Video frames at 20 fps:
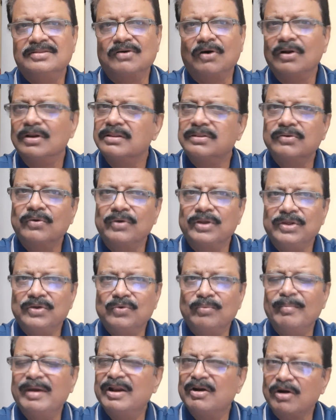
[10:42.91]
also you
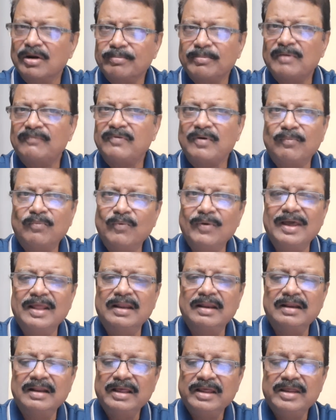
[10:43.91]
may not perform well